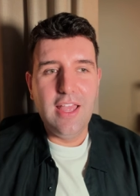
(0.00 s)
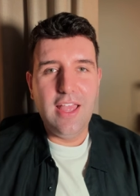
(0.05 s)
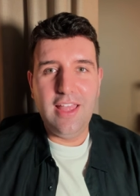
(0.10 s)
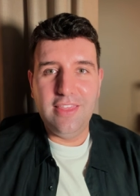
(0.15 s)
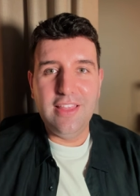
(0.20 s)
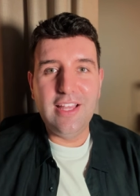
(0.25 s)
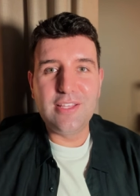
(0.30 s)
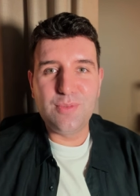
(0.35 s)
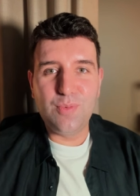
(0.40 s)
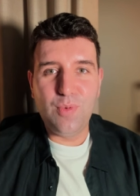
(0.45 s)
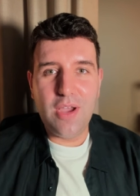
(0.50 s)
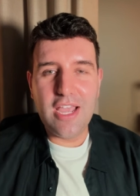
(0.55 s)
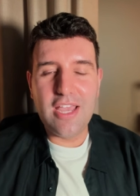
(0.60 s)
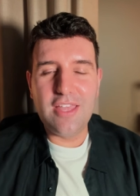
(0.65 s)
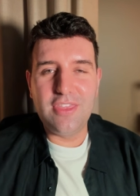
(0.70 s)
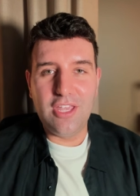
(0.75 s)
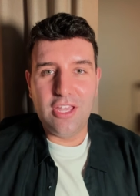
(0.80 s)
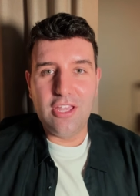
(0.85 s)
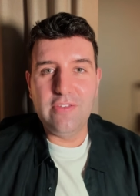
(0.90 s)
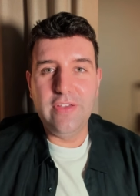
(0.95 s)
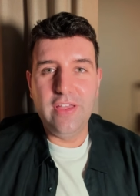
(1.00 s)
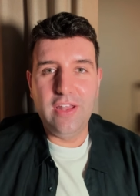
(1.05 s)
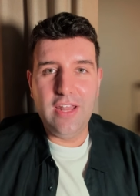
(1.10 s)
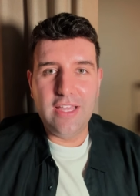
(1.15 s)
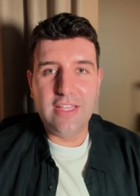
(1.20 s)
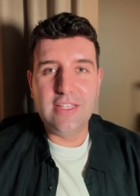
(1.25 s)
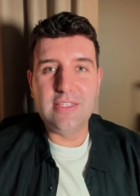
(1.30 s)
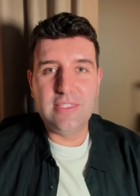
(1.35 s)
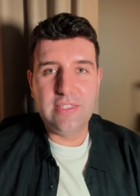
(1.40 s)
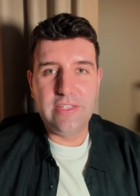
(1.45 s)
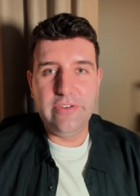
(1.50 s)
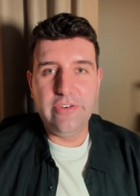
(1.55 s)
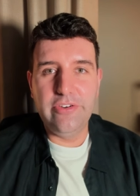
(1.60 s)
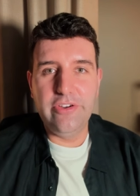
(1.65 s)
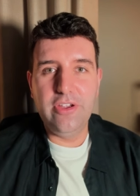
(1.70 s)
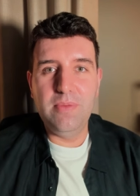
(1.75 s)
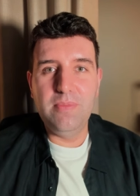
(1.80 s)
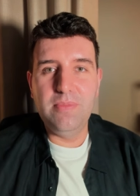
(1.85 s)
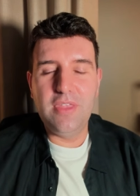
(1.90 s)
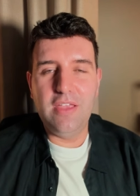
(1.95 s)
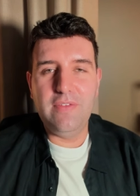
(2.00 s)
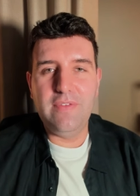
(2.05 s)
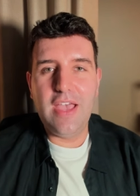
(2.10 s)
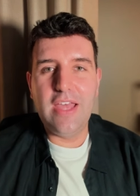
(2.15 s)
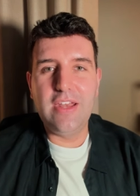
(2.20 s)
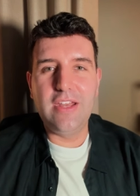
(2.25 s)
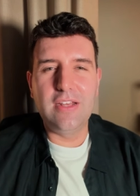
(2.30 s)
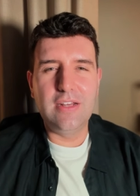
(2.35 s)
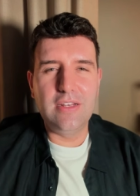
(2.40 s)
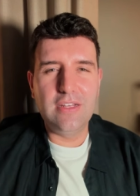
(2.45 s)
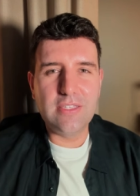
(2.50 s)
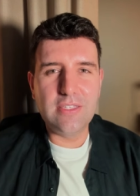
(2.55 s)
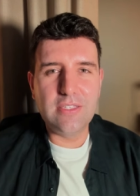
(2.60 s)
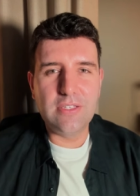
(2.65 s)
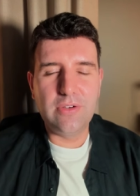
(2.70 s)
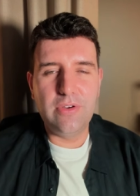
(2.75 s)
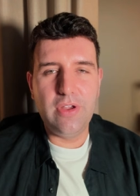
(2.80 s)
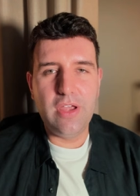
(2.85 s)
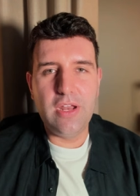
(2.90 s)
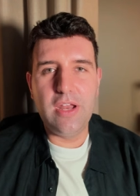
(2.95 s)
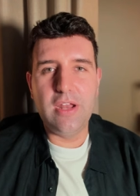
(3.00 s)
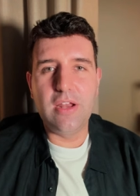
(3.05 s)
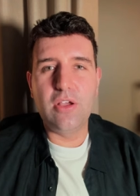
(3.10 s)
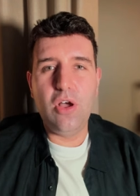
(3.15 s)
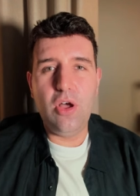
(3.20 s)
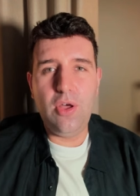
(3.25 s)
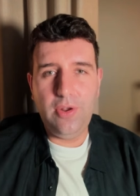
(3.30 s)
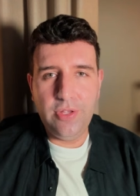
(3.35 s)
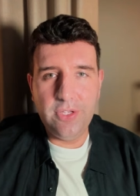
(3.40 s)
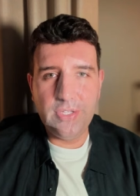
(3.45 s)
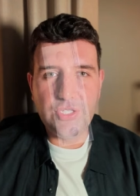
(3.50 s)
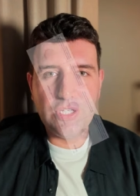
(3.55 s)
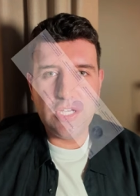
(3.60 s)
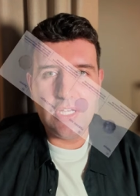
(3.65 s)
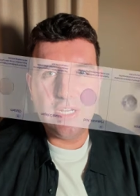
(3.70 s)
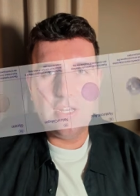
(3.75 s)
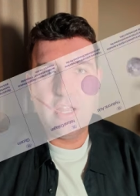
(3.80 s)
And that's why I think of it like a serum. They've added glycerin and collagen